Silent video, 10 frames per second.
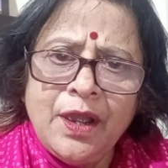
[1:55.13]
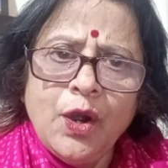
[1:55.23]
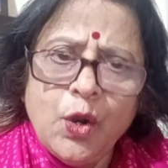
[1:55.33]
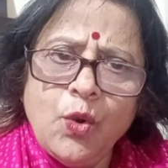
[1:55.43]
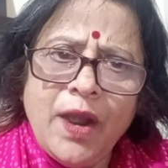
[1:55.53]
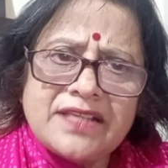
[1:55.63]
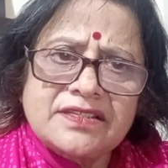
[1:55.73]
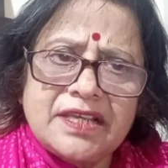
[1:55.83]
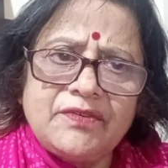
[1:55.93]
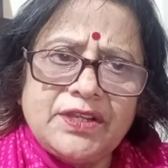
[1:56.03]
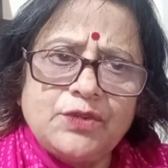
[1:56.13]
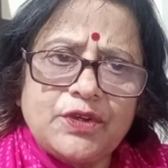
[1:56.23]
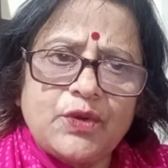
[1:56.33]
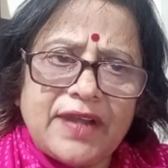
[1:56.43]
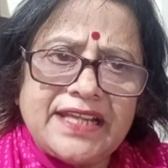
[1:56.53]
Who has given you
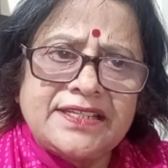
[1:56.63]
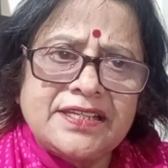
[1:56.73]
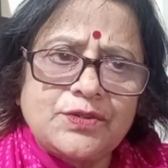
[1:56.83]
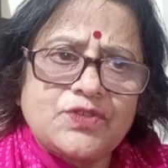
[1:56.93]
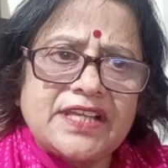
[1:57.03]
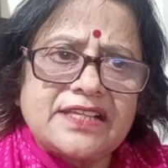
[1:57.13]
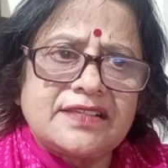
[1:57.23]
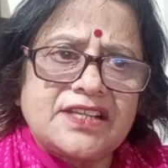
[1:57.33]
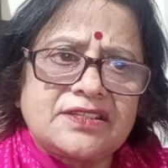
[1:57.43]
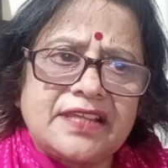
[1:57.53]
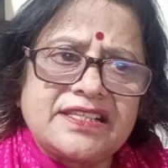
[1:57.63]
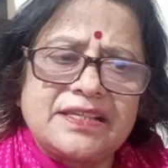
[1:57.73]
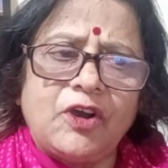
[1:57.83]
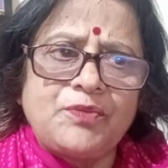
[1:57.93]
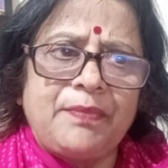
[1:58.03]
the right to say such
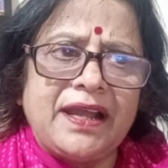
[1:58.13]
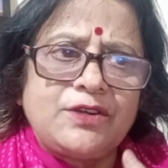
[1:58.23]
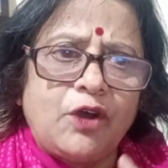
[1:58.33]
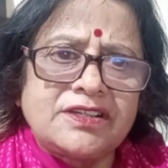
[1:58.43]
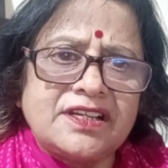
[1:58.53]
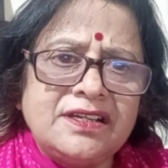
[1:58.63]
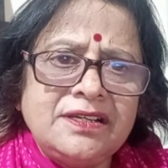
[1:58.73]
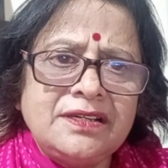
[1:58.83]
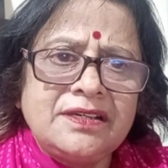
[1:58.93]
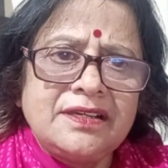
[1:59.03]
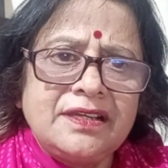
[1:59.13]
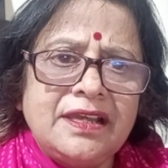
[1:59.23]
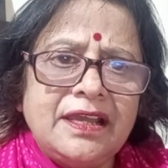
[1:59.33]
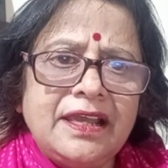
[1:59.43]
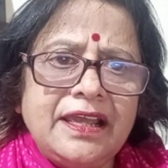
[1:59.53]
things about my daughter?
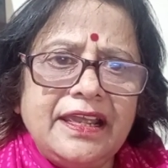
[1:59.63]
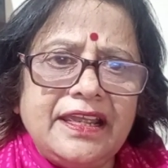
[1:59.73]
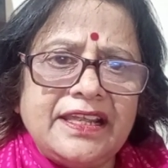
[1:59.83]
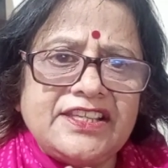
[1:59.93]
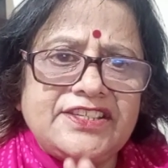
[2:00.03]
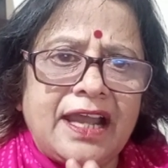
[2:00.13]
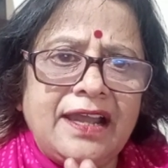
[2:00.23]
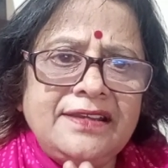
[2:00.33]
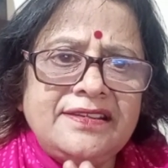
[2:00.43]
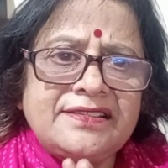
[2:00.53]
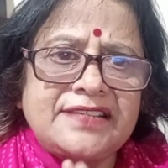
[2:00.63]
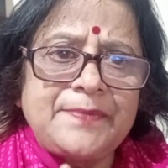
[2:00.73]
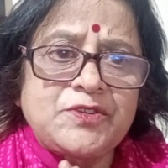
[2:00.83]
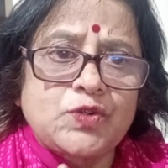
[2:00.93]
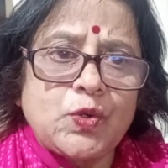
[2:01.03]
In giant
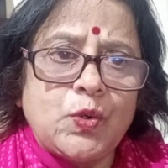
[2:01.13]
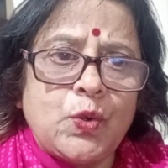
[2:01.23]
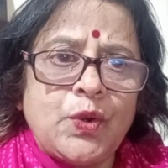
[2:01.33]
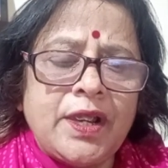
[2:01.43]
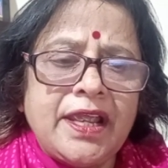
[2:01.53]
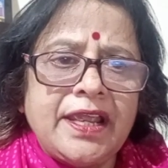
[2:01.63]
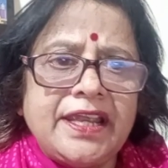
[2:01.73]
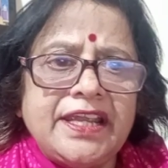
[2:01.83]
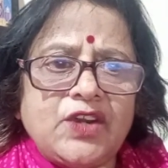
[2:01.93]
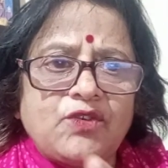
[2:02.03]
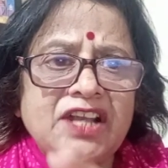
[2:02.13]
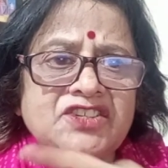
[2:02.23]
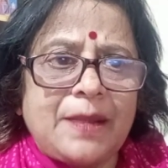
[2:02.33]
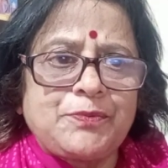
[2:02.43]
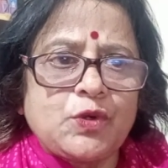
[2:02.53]
steps too, he
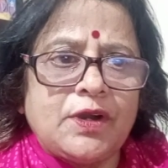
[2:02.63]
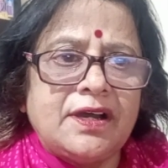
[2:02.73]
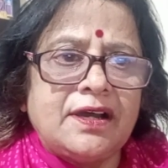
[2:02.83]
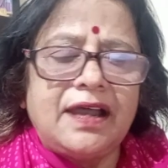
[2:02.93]
rushed up to her